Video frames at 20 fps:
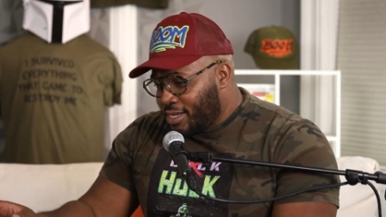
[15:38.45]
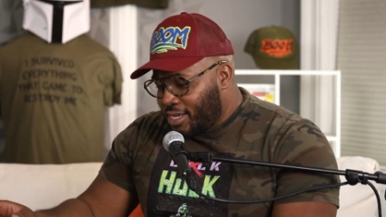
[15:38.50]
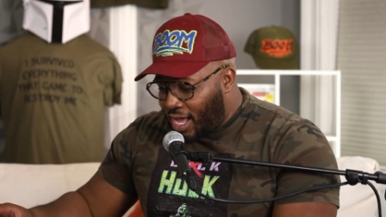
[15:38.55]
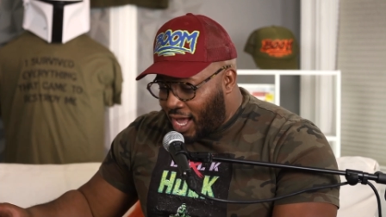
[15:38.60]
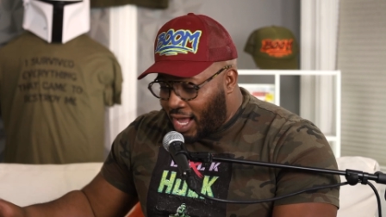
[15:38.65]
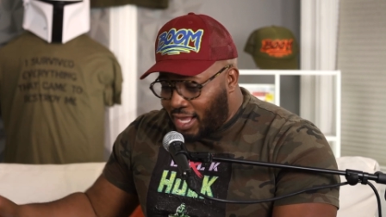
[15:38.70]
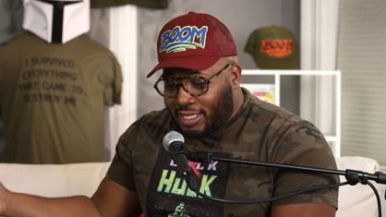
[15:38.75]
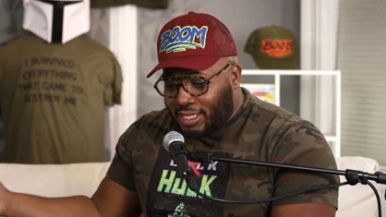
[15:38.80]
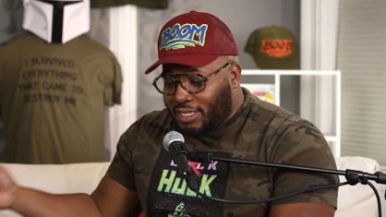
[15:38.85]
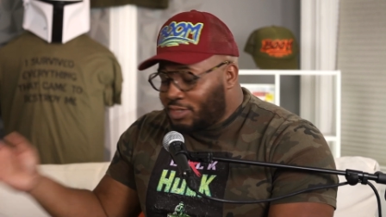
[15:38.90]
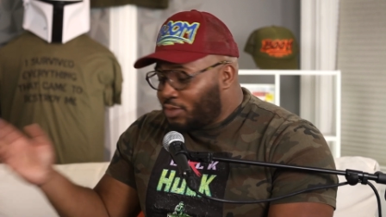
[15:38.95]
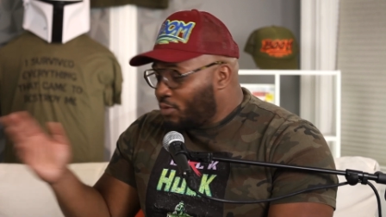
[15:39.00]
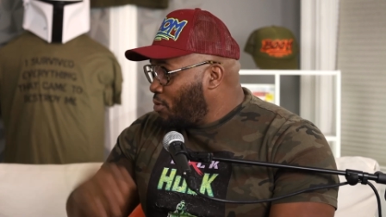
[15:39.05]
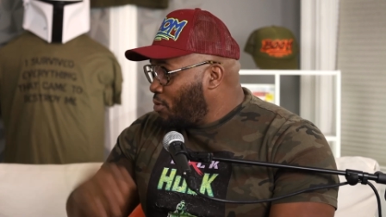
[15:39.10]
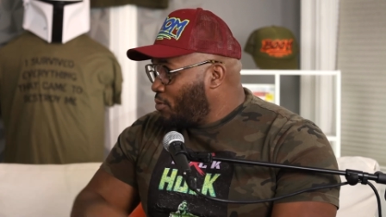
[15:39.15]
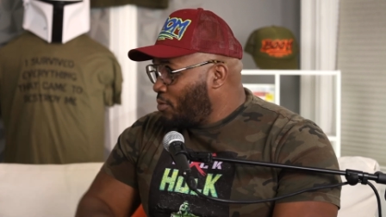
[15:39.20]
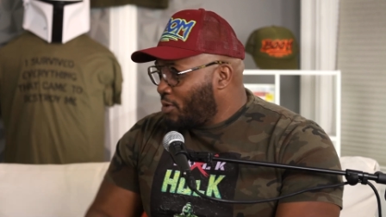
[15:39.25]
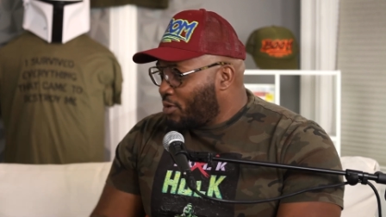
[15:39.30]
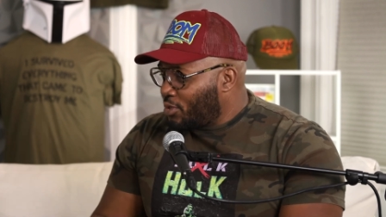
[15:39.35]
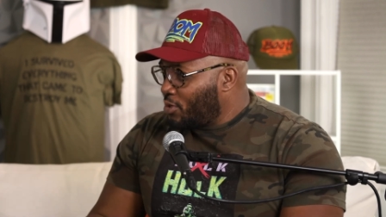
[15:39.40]
I think it's gonna
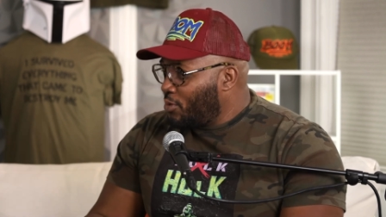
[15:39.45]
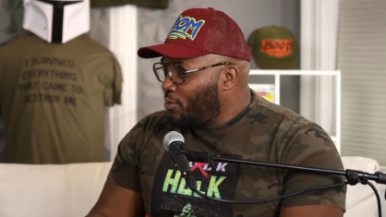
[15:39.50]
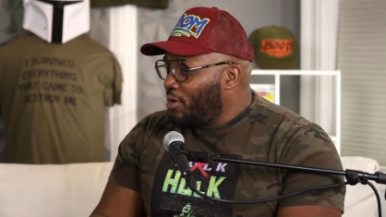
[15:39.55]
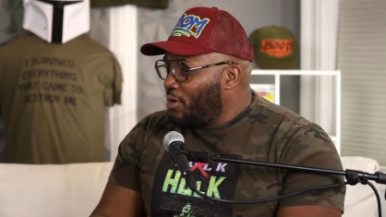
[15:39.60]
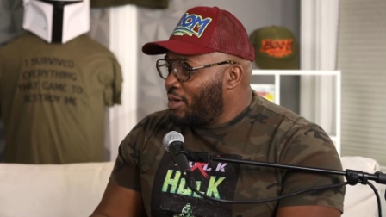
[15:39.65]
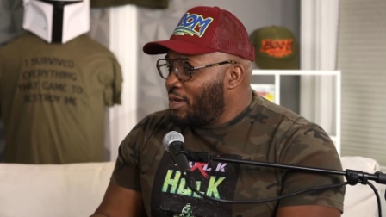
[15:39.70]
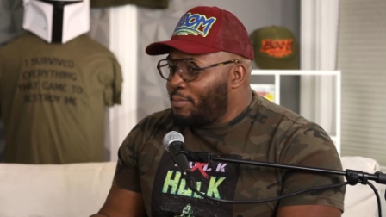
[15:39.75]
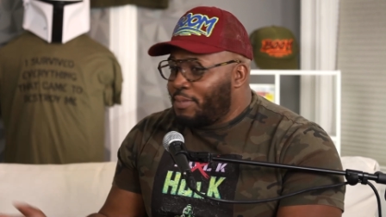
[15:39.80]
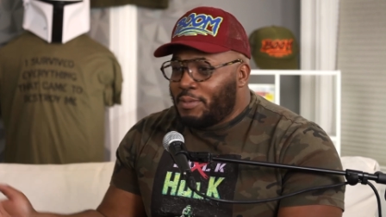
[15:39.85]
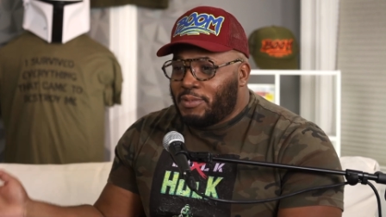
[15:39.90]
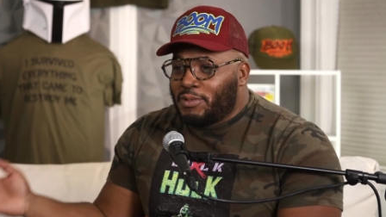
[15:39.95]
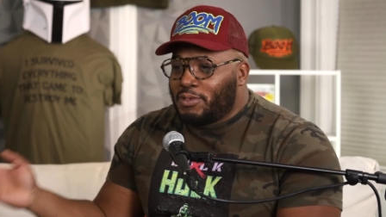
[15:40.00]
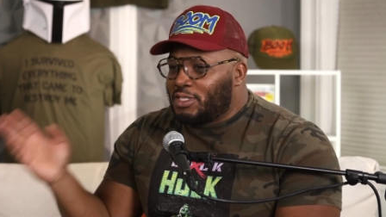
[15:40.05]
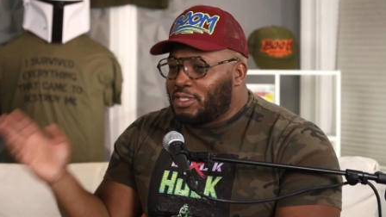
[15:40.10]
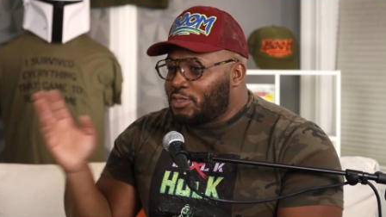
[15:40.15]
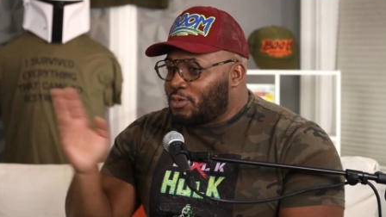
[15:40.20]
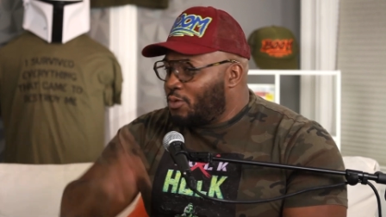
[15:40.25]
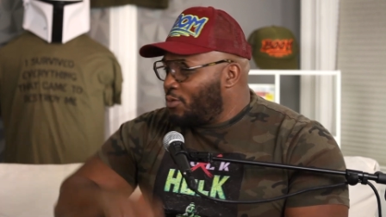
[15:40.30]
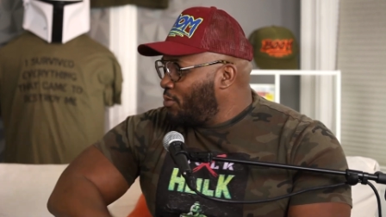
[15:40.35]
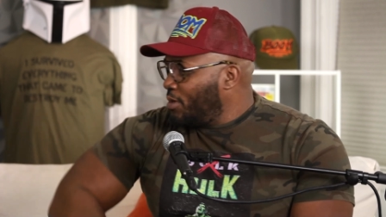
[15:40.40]
work so well that people are
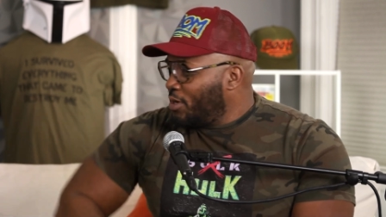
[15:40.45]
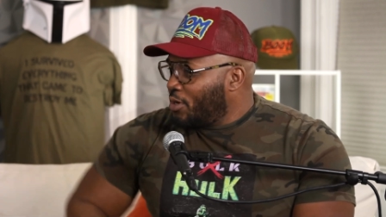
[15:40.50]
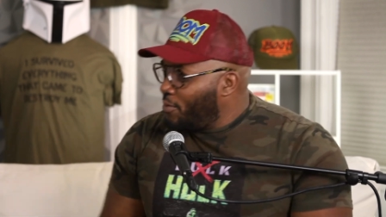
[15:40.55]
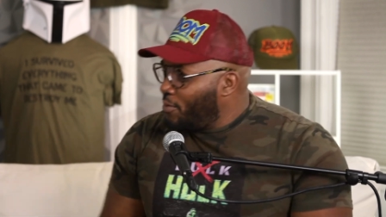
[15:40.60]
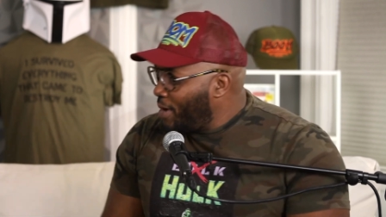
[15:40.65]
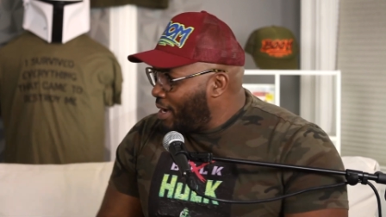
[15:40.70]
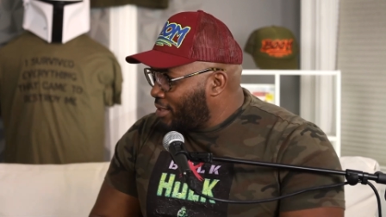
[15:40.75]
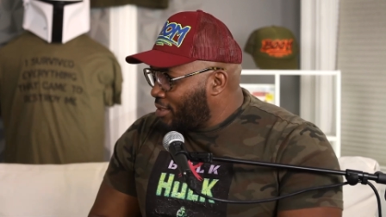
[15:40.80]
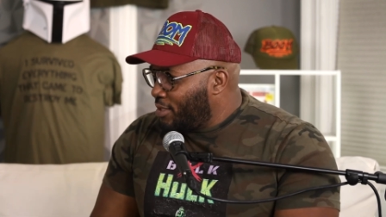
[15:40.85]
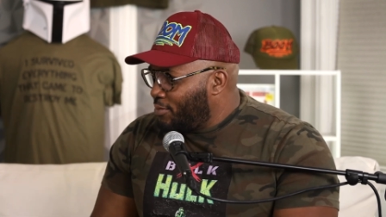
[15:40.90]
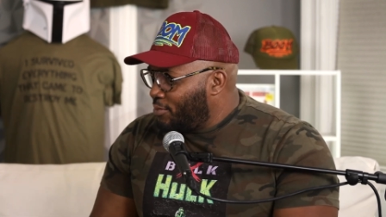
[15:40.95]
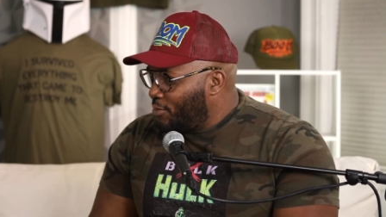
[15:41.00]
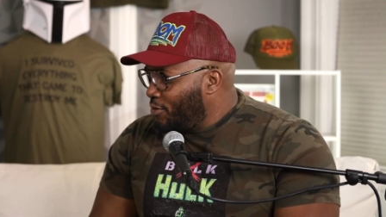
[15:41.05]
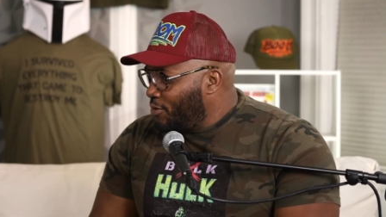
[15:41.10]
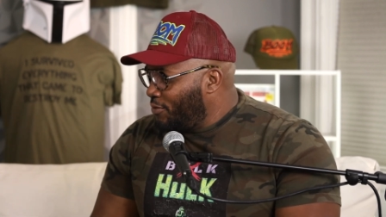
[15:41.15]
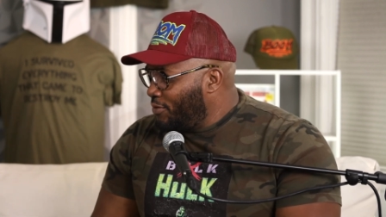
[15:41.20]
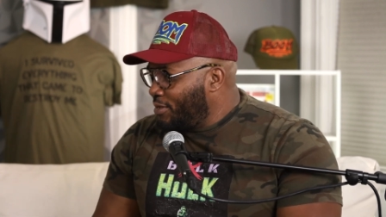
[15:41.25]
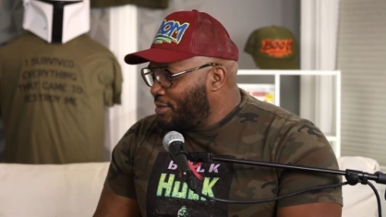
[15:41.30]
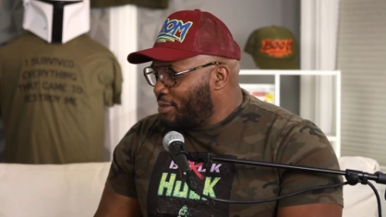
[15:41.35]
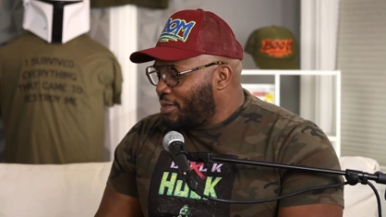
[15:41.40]
just gonna want to go back to the
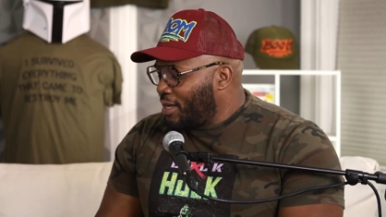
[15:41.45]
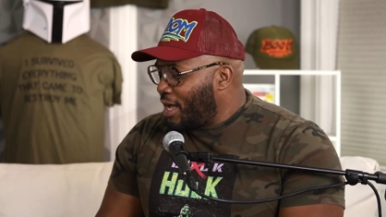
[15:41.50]
movies.